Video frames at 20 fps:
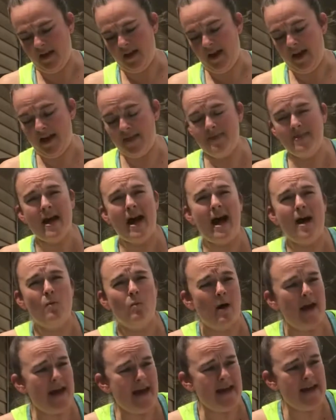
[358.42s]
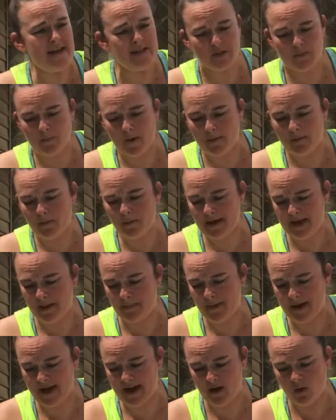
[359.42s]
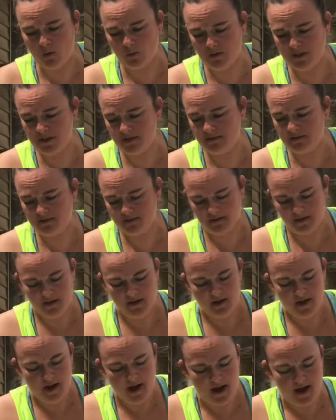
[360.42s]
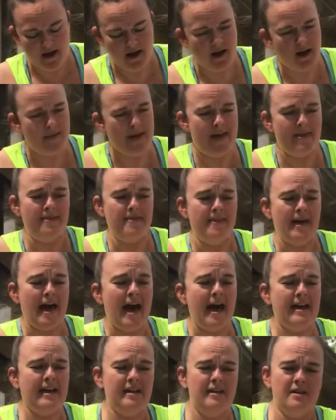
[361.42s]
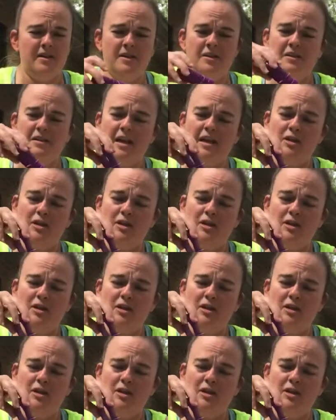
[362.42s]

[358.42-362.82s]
And that weighs probably a pound, and that is,